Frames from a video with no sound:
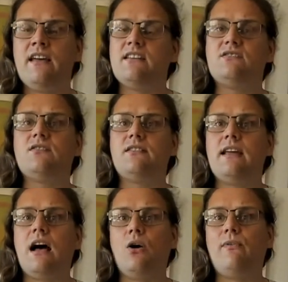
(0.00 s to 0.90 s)
is to
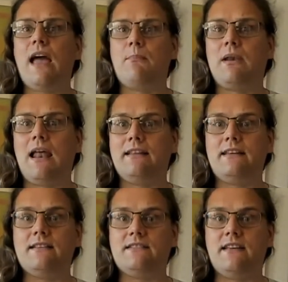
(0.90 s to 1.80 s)
think how we apply
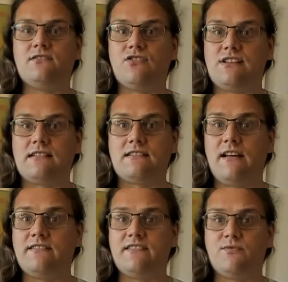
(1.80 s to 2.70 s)
these in social
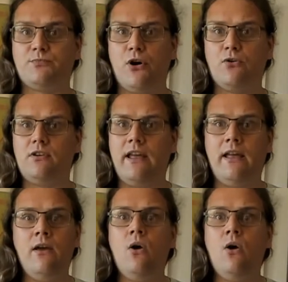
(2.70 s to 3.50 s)
sciences broadly.